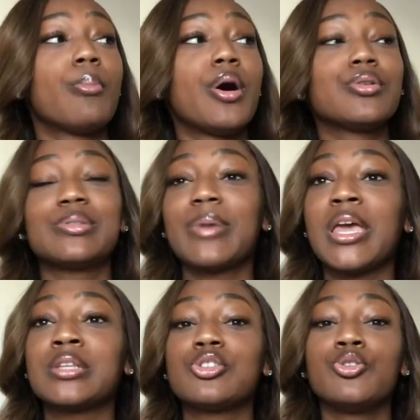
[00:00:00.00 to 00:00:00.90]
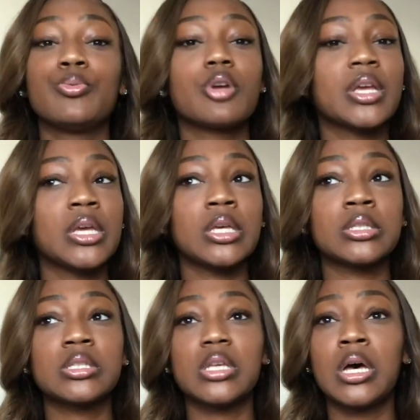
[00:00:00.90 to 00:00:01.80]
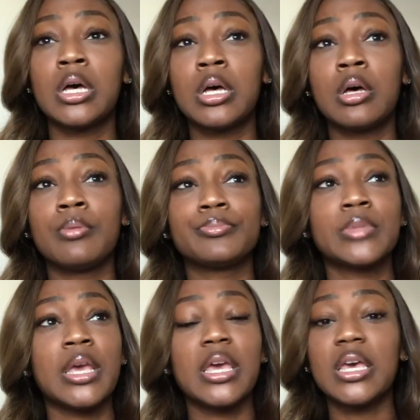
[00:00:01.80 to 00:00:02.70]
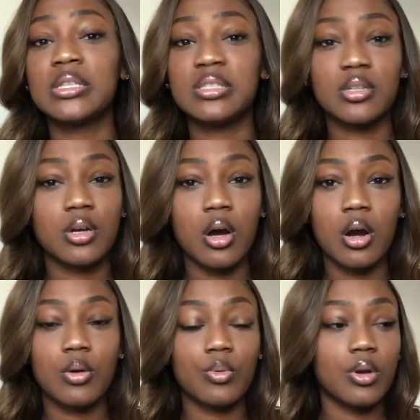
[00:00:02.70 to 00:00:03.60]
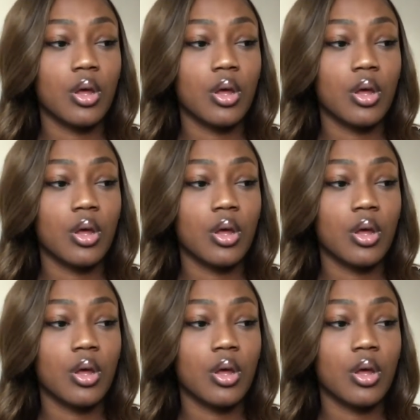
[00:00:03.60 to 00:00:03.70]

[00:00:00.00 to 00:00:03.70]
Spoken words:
Postmates, Uber Eats, Instacart,